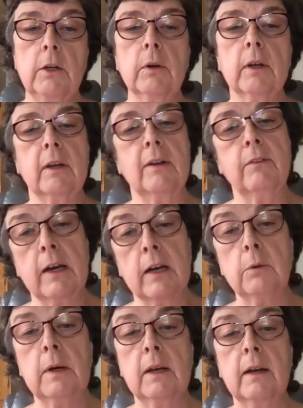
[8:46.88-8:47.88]
you can
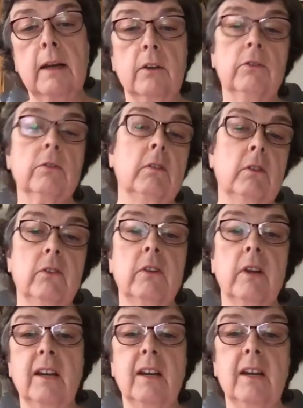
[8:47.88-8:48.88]
evaluate an answer and
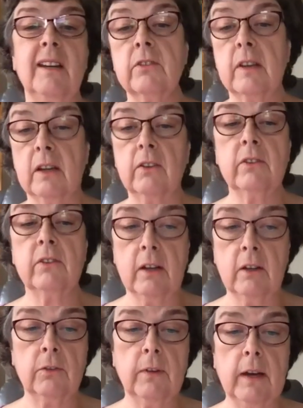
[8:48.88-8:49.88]
say, yes, that's
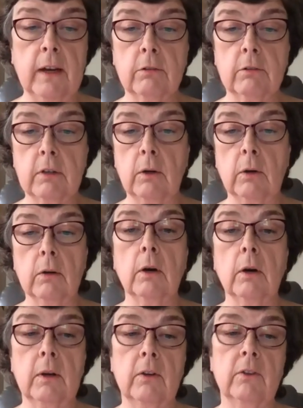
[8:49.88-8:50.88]
satisfactory, or
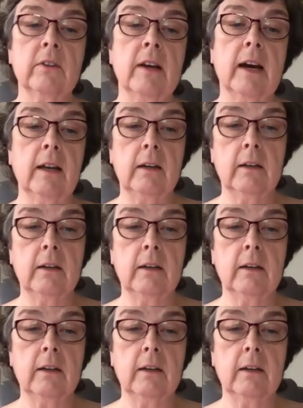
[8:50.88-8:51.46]
no, it is not.